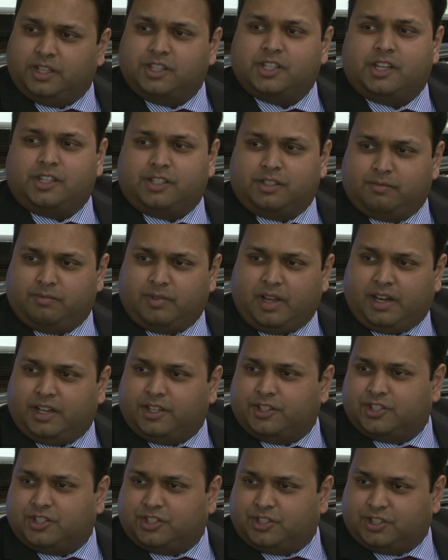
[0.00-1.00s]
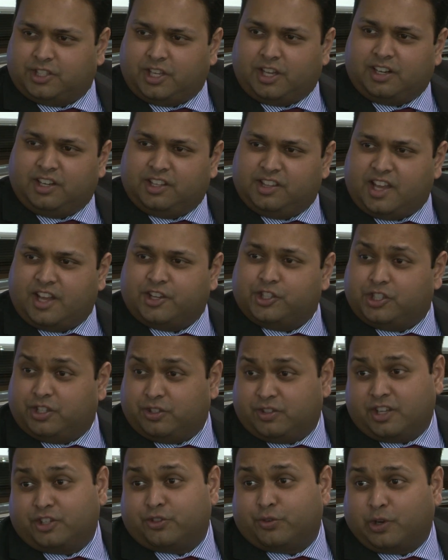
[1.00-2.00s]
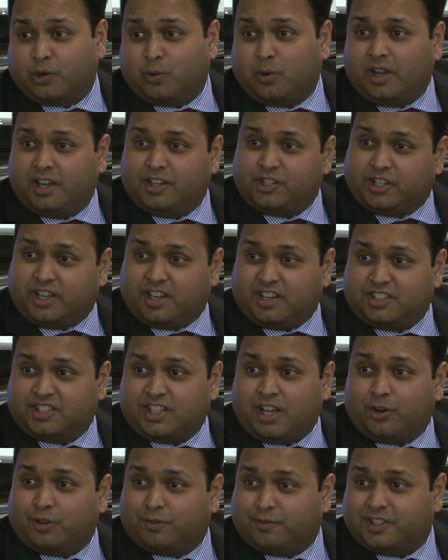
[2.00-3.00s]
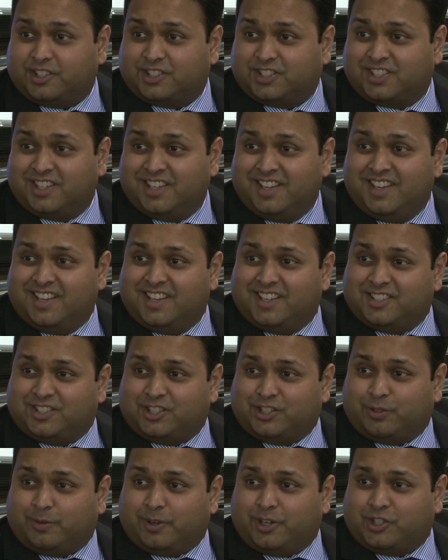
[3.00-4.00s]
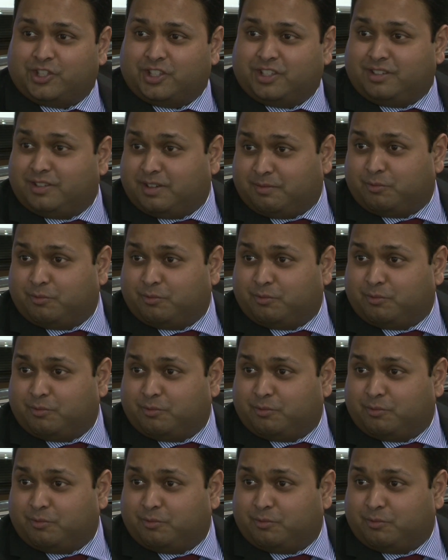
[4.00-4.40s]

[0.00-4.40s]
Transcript: Indeed, and it's certainly the attitude that's required to get us out of this situation.